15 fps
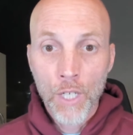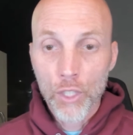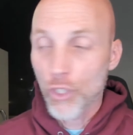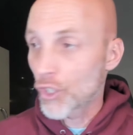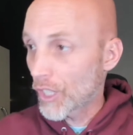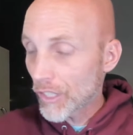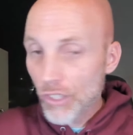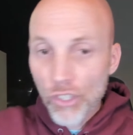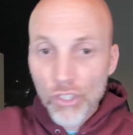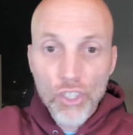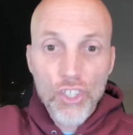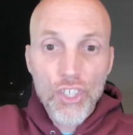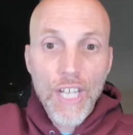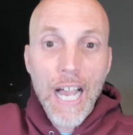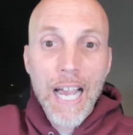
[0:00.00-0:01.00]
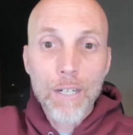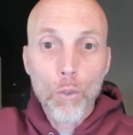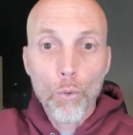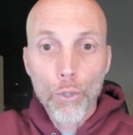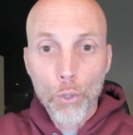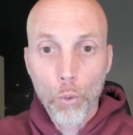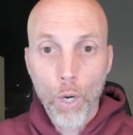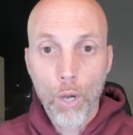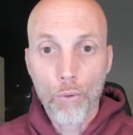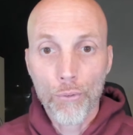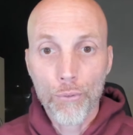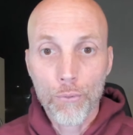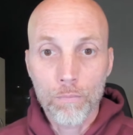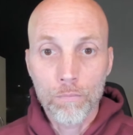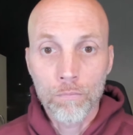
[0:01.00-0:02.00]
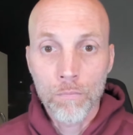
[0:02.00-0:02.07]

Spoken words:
Jesus has died on the cross.